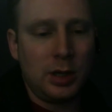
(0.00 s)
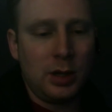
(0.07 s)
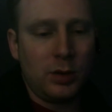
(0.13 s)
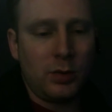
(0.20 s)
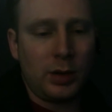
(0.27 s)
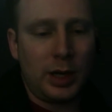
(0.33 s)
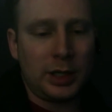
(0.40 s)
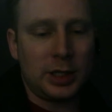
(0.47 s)
When
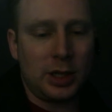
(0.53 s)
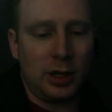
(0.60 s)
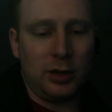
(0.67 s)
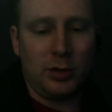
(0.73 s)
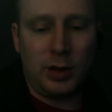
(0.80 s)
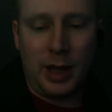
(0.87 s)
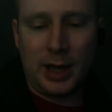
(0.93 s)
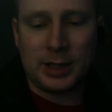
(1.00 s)
I saw you
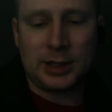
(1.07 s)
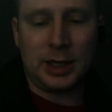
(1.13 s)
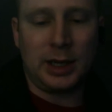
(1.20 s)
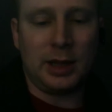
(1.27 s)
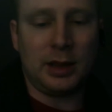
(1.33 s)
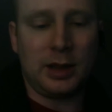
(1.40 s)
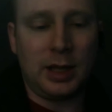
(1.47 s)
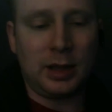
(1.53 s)
last, I
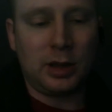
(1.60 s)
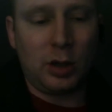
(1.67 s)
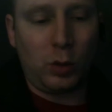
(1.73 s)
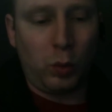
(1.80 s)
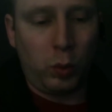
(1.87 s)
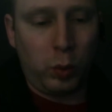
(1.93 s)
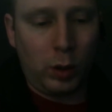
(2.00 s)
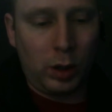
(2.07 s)
didn't think there
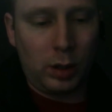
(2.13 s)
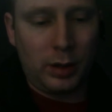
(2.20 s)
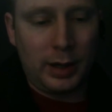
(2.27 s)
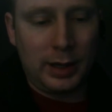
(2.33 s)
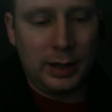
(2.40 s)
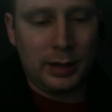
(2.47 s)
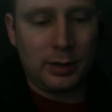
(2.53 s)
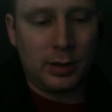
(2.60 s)
were
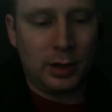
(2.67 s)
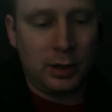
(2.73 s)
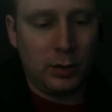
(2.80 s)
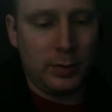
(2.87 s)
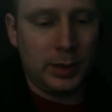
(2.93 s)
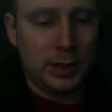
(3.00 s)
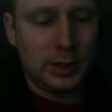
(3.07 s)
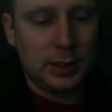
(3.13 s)
any other
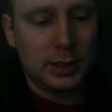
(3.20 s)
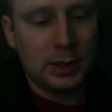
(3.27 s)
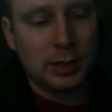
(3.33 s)
humans.